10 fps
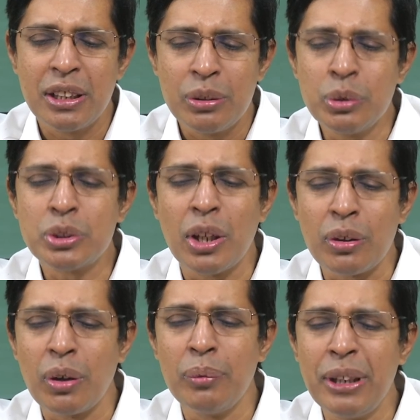lose
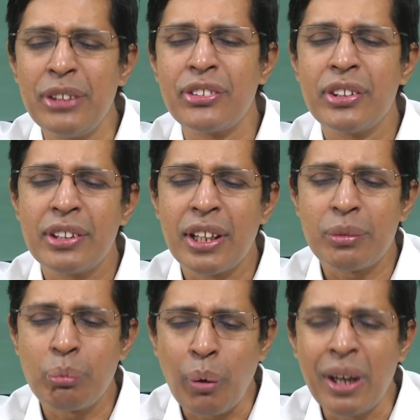control means
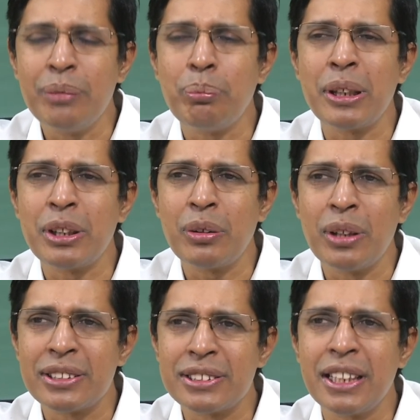that one
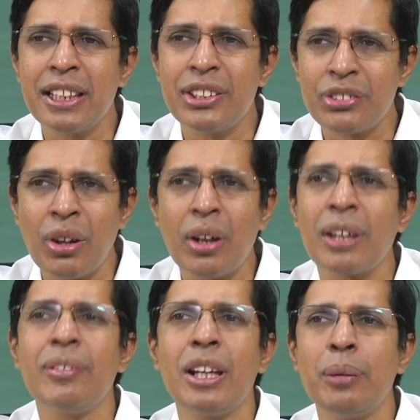particular thing is not
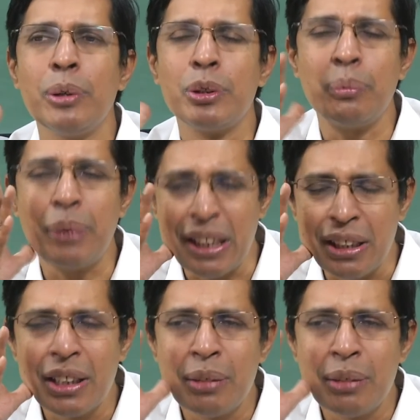available to me